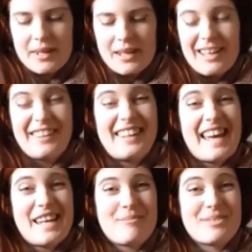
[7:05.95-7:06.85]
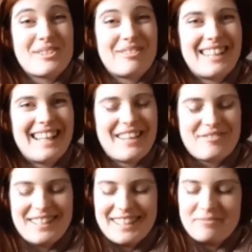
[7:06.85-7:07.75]
and the names are really
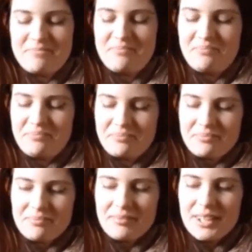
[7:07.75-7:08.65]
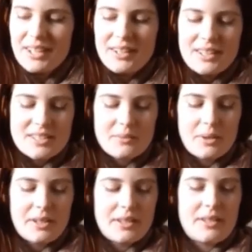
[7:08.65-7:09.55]
lovely. This
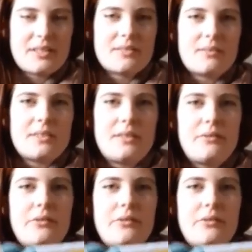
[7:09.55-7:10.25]
one, this sort of